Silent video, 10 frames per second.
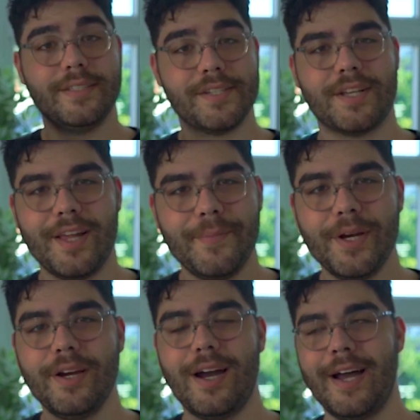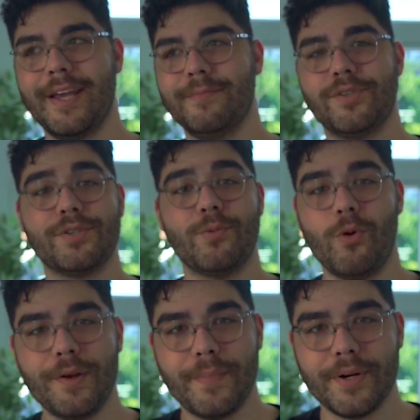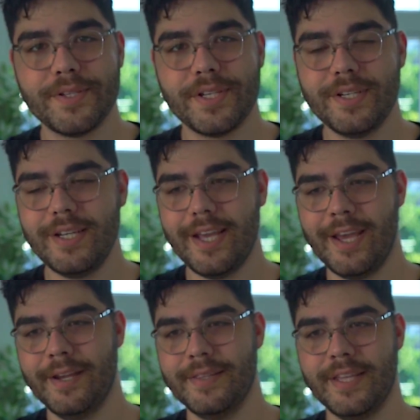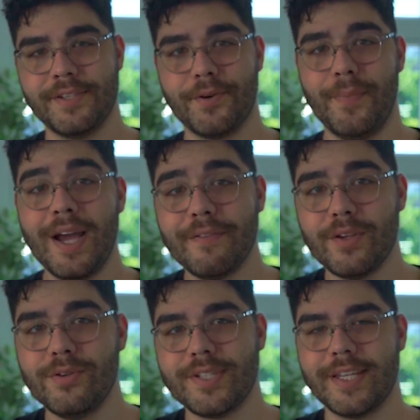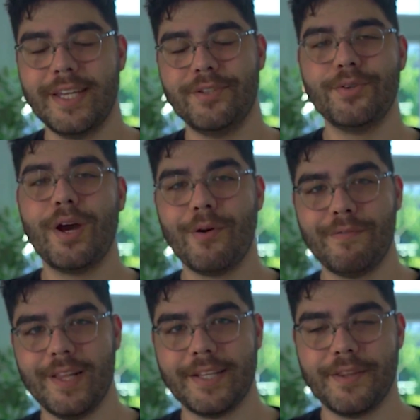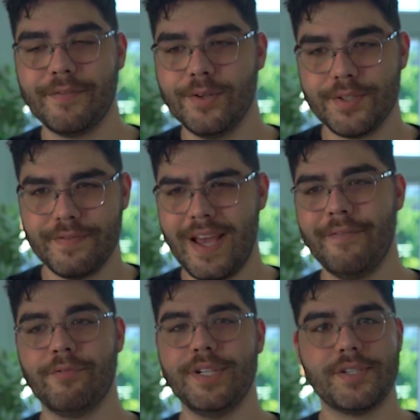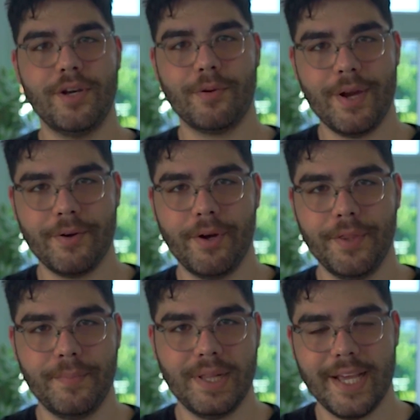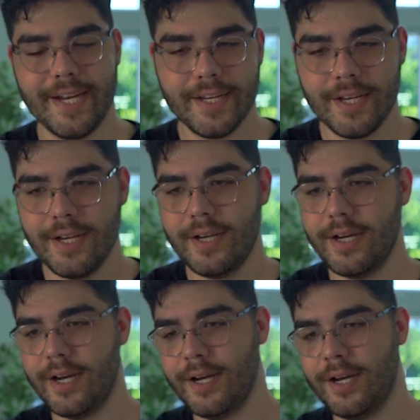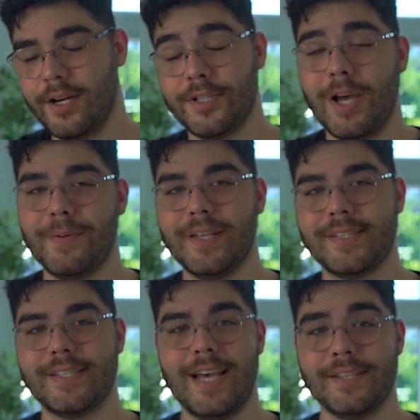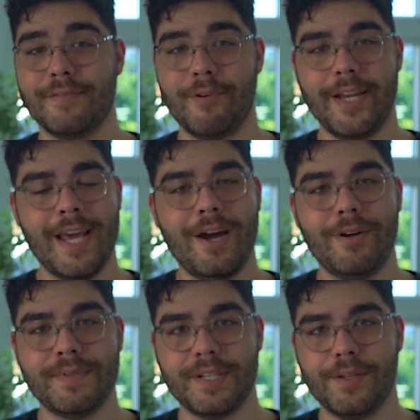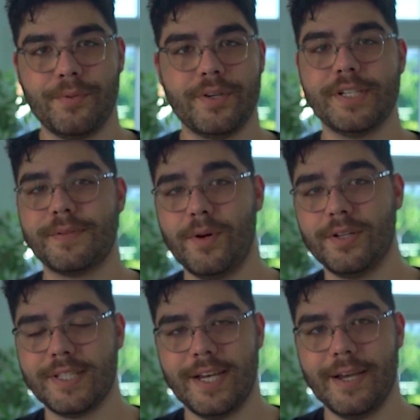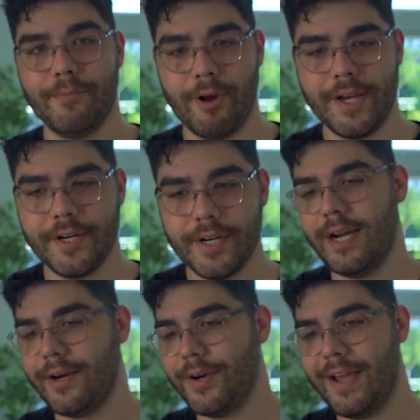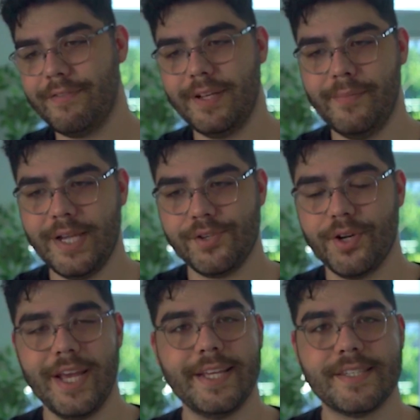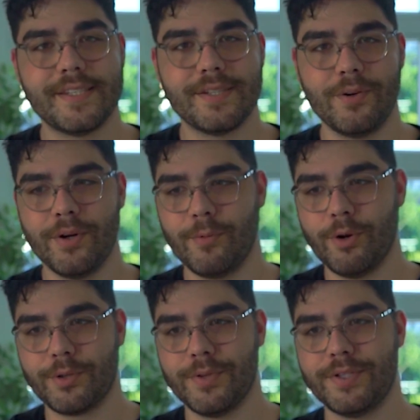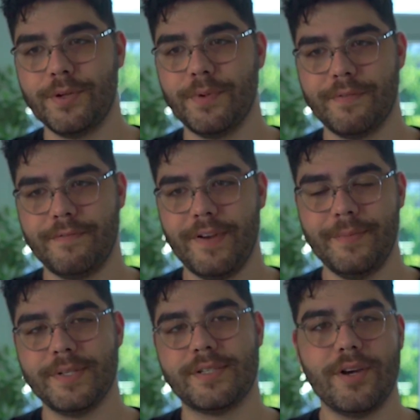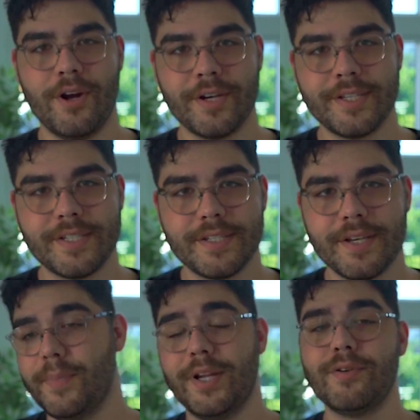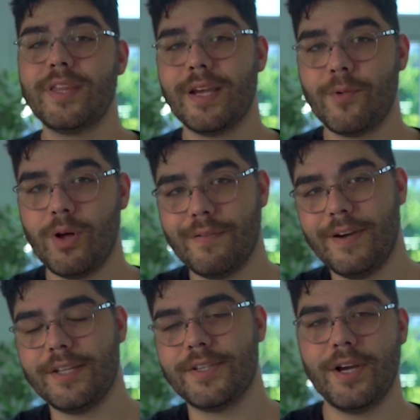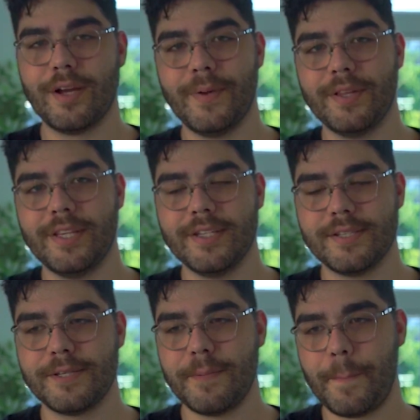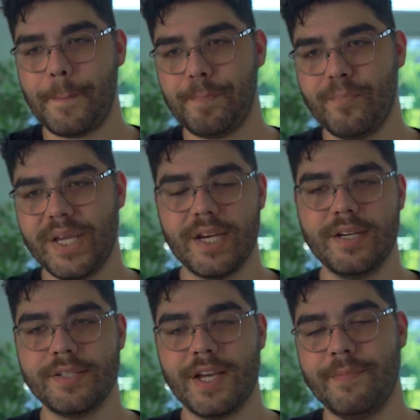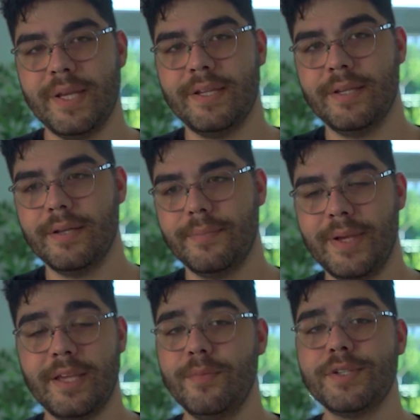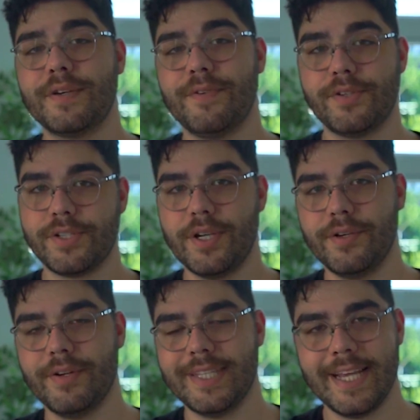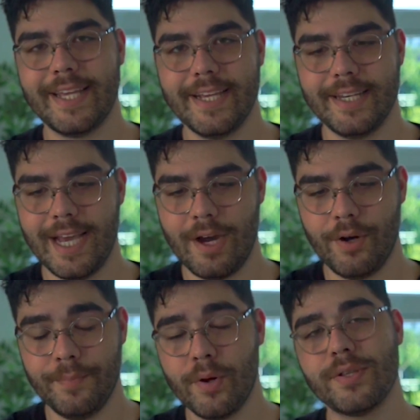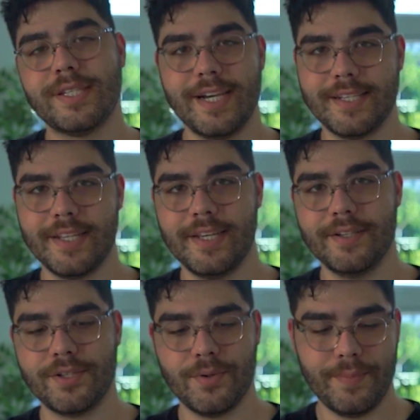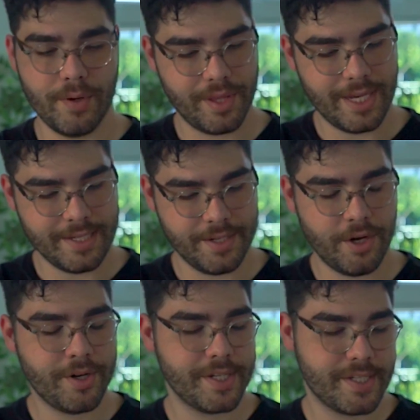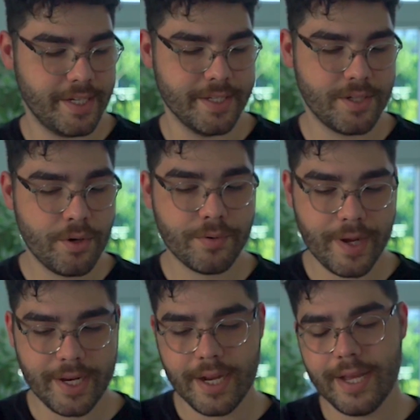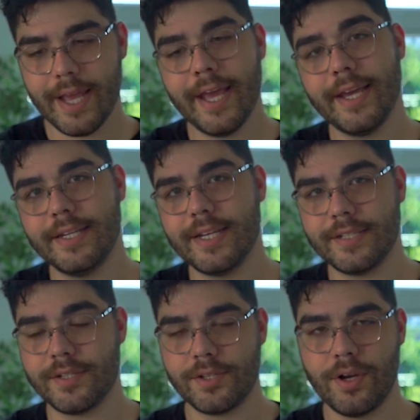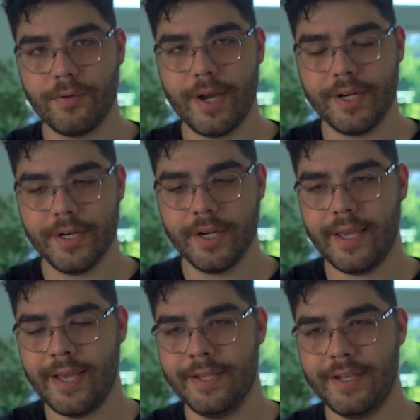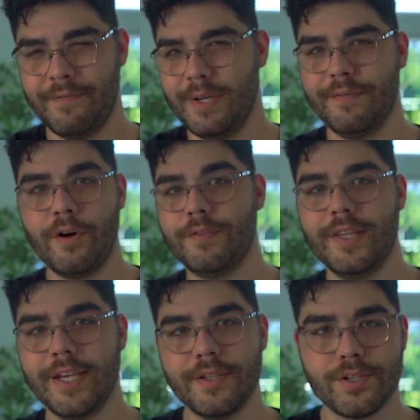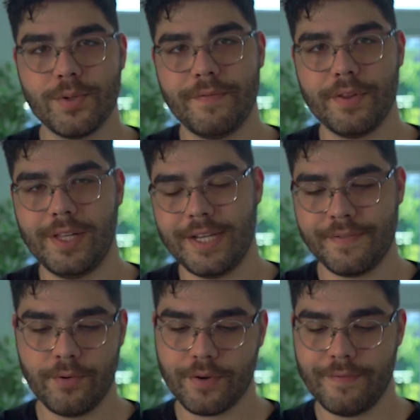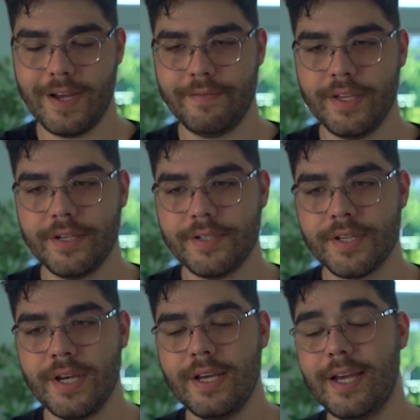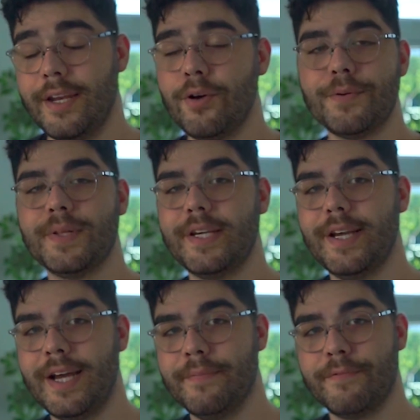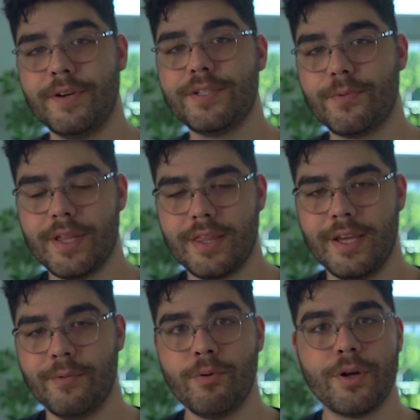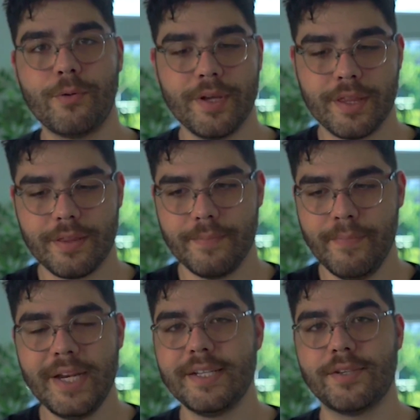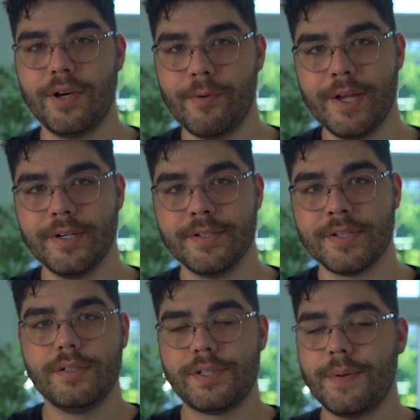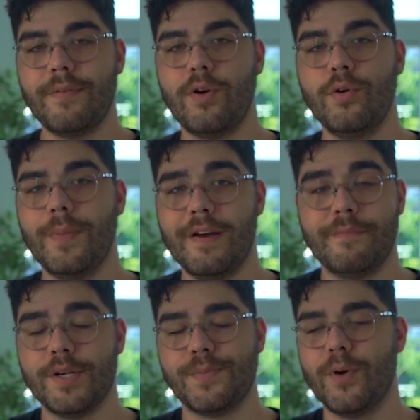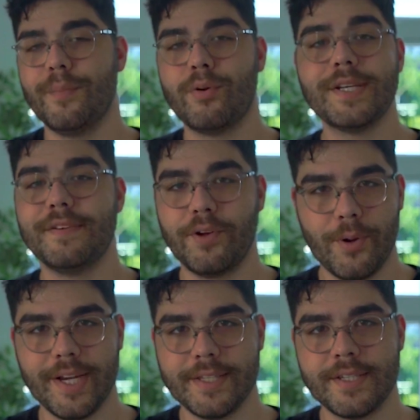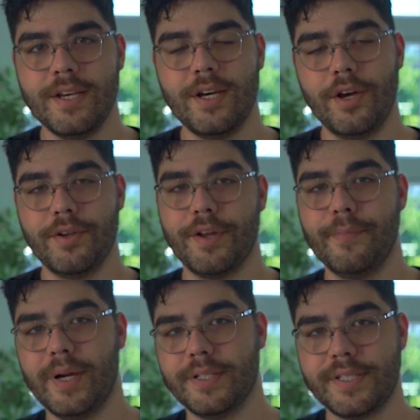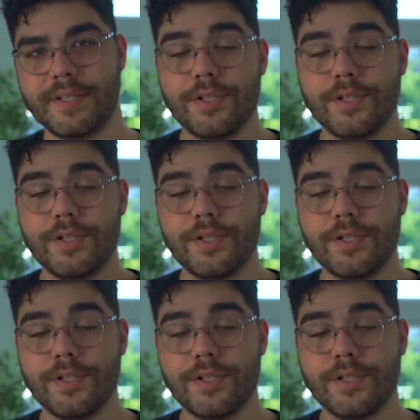Disclaimer, I am just one person, and these are my views, and they do not reflect the views of every songwriter on the planet. On top of this, as of right now, I'm still a pretty small-time writer. I don't have any major hits or worked with super famous artists, but I do think I'm qualified to talk about this because I've been making music for just under a decade now on both sides of the industry, both as an artist in its own right and as a songwriter. And I've been involved in the industry for the last 4 to 5 years. And notably, I'm friends with and work with many songwriters, some of whom have much more impressive credits under their belts.